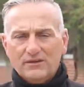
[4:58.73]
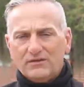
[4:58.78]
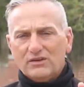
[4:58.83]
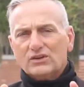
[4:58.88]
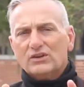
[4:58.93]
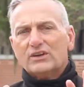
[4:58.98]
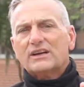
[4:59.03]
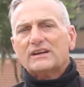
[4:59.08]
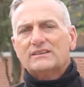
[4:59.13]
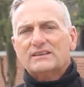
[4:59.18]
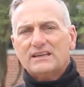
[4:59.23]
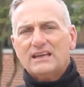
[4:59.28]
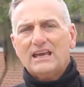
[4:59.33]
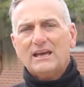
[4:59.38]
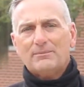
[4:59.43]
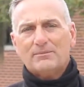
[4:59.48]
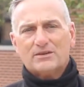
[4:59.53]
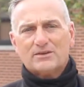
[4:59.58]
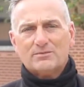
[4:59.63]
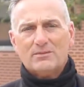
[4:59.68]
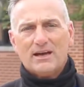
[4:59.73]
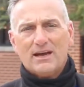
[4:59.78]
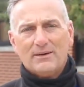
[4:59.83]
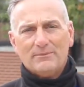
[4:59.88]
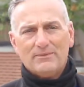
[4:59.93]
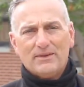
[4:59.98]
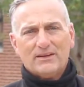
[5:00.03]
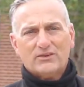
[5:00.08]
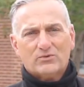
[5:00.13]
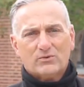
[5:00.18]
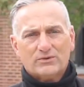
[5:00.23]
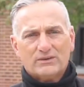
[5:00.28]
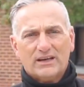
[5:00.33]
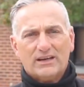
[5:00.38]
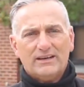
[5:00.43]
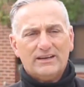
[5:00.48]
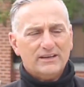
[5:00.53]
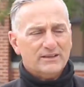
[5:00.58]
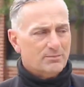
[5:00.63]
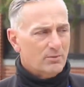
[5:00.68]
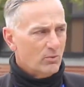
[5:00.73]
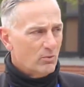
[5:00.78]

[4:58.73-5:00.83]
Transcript: you look at the campus map, that's what that is. But